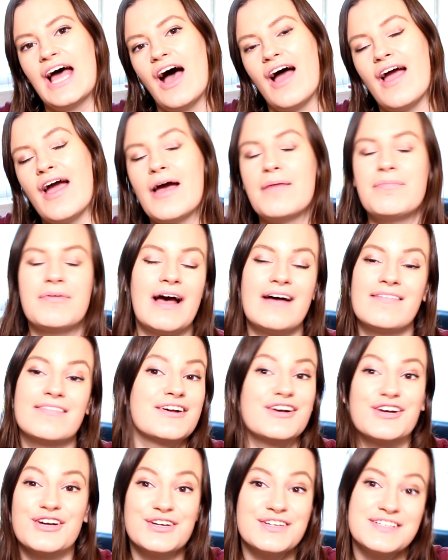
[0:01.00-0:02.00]
I hope you're
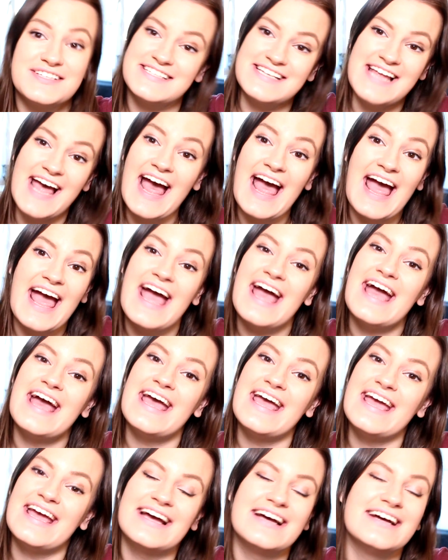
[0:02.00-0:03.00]
having a good
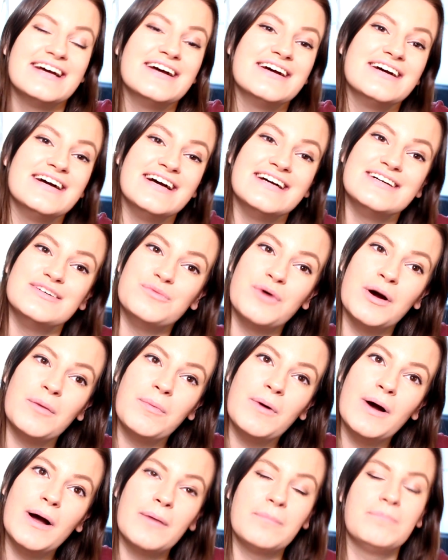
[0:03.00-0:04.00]
day.
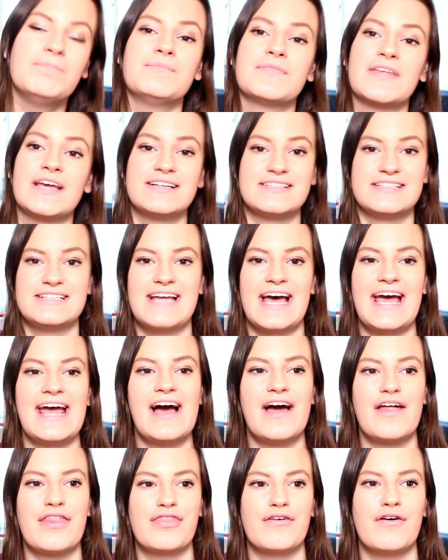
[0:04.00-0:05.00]
Whoop whoop. Today
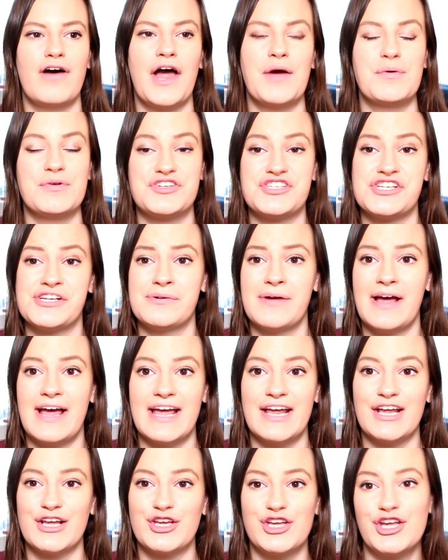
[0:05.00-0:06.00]
I thought I would do
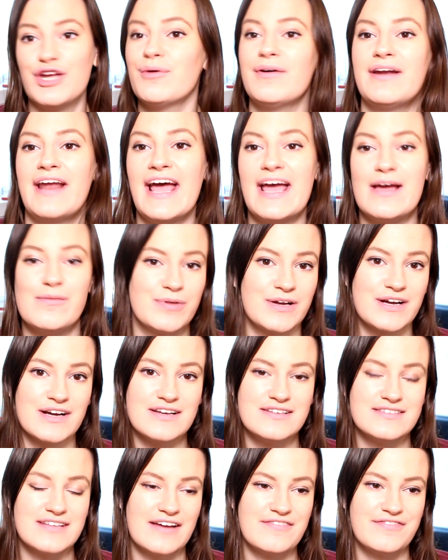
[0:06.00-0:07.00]
a Q&A
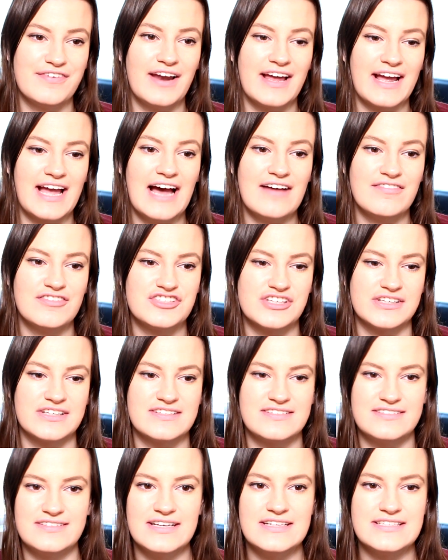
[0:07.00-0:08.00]
because I feel like I haven't done
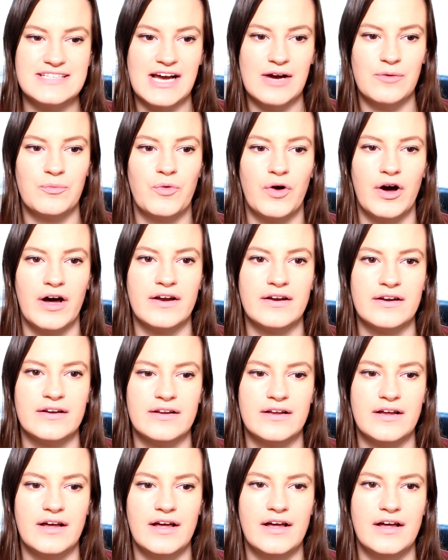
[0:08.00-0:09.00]
a sit down
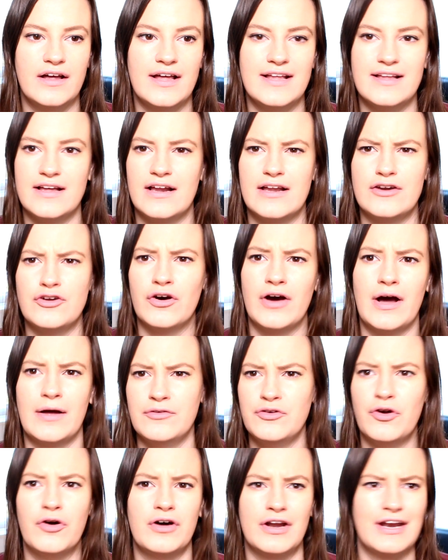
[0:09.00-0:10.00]
one,
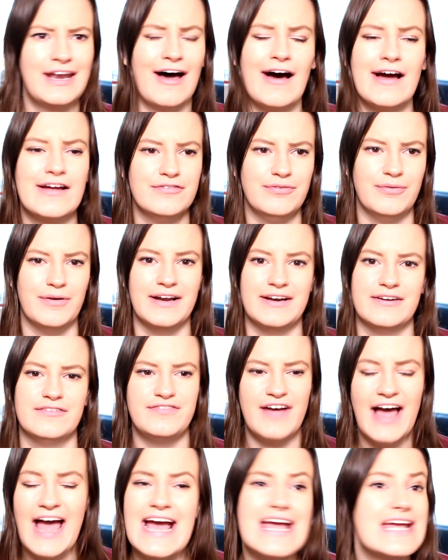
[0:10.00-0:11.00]
not a live one,
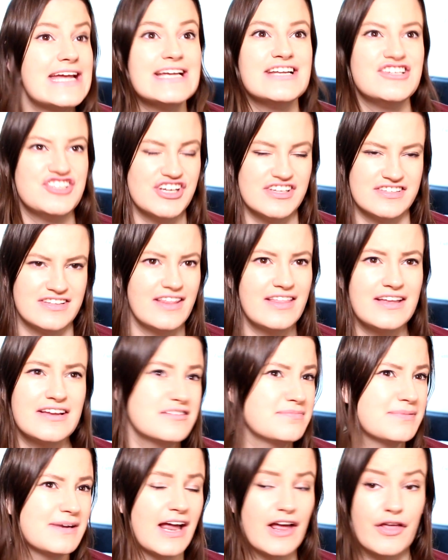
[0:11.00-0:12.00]
for ages. I think
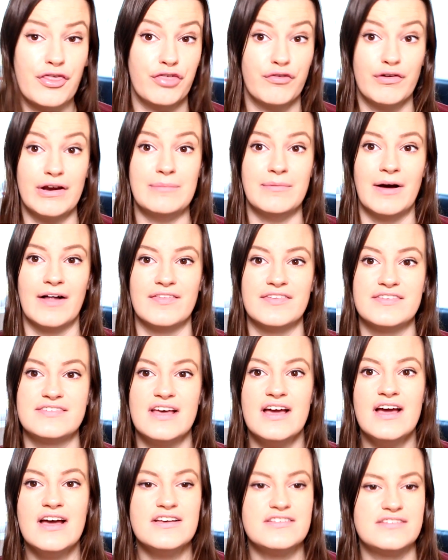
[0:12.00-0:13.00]
it's been like 3
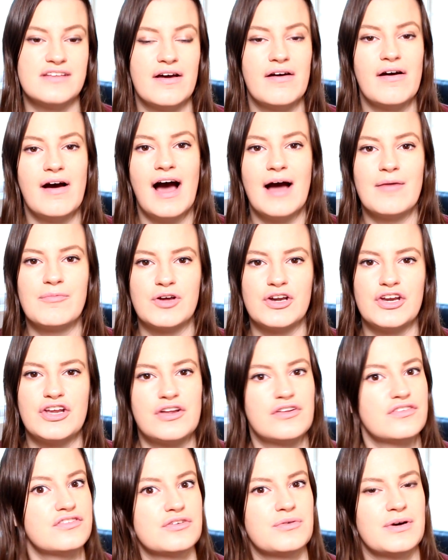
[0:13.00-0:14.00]
months. So I'm going to
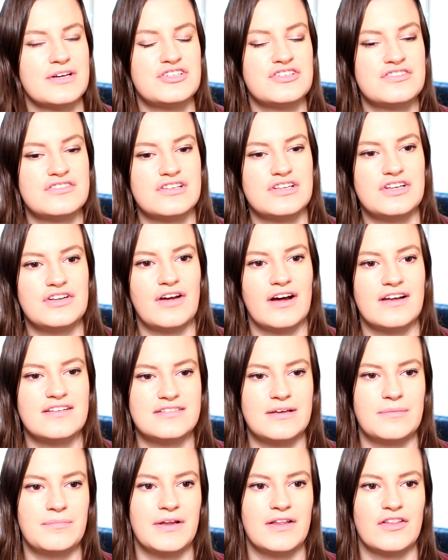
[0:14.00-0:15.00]
use the questions that you
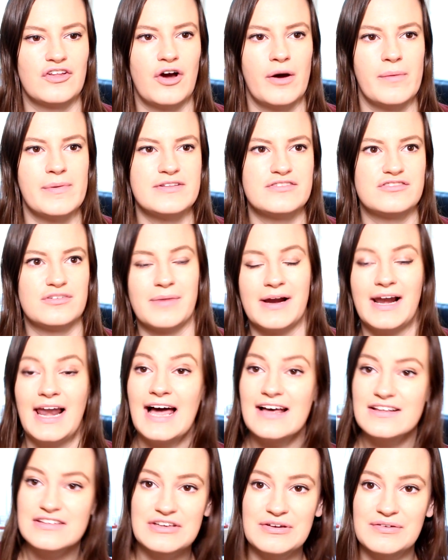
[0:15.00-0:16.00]
guys sent me in the comments from my
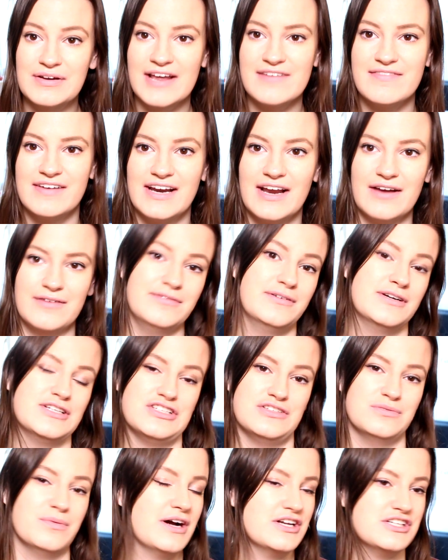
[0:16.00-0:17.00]
last Q&A video,
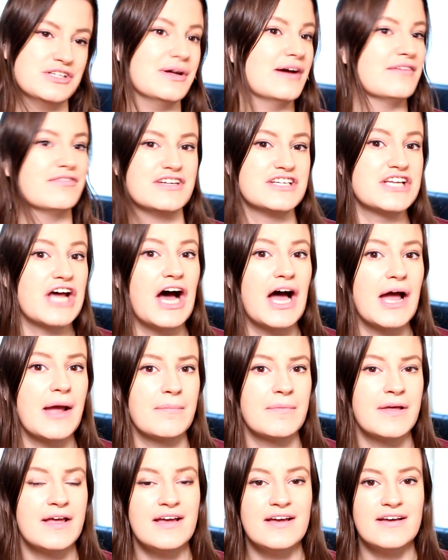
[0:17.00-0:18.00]
which is what I do every
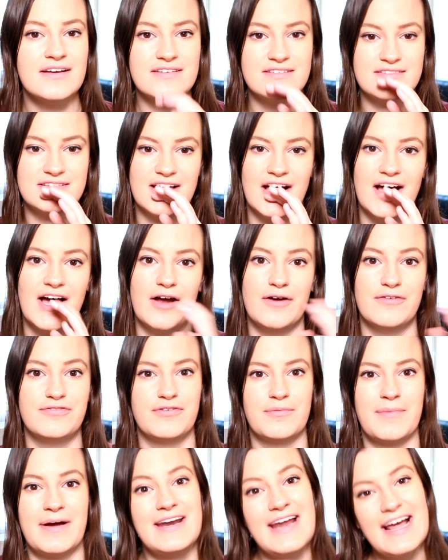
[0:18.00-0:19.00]
time. So
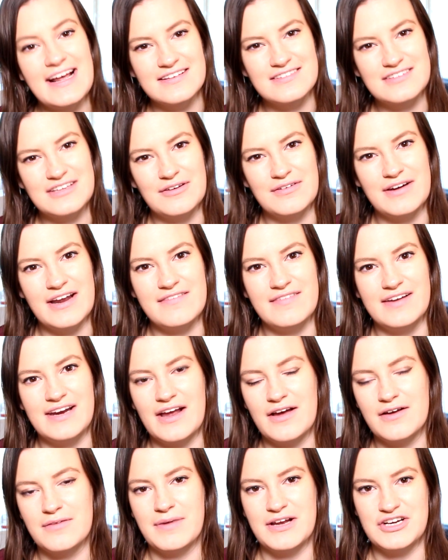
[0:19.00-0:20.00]
for my next Q&A
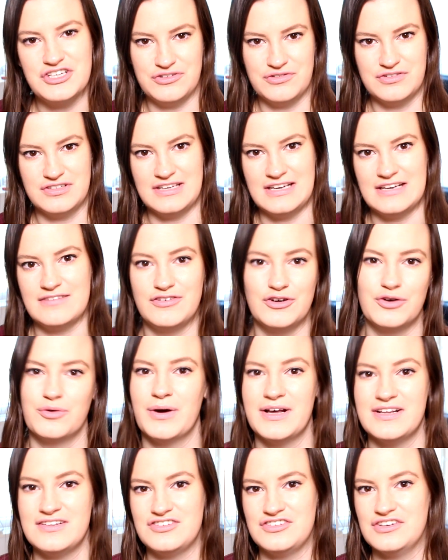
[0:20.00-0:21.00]
video, make sure to leave your
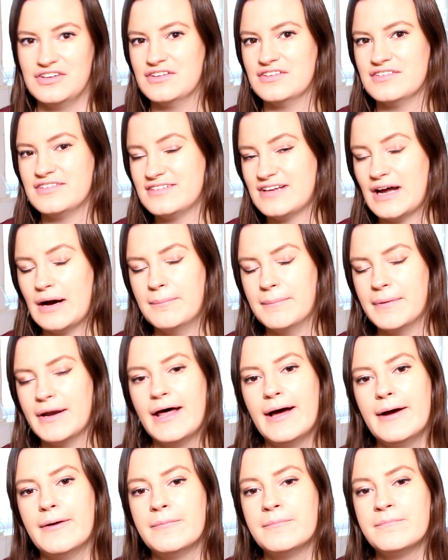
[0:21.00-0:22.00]
questions down
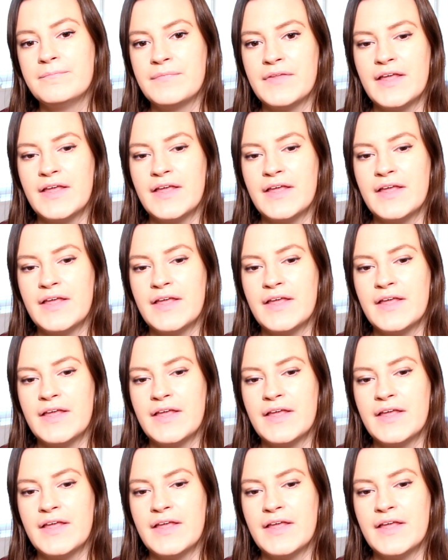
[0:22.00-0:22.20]
below.